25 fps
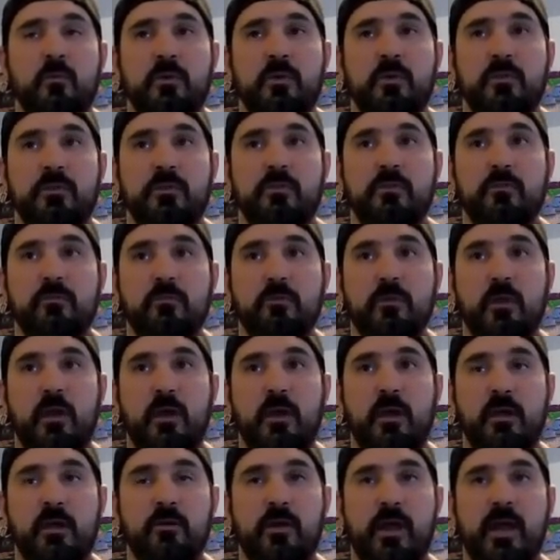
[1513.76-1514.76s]
with
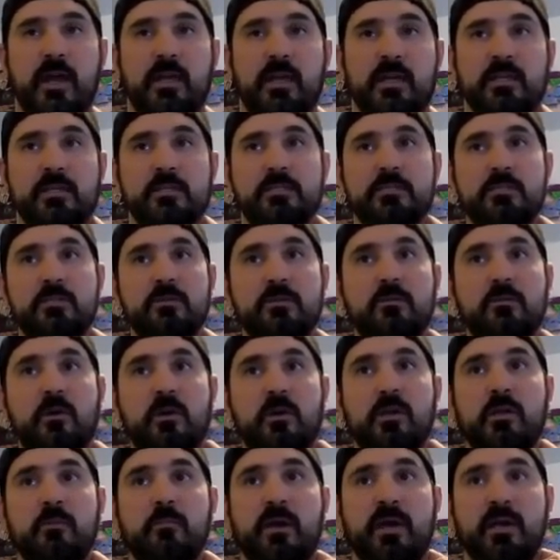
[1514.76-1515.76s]
Krakens to
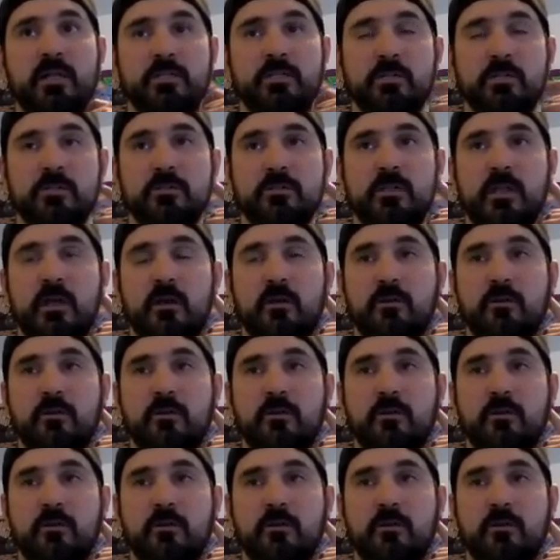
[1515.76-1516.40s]
honey badgers. Now,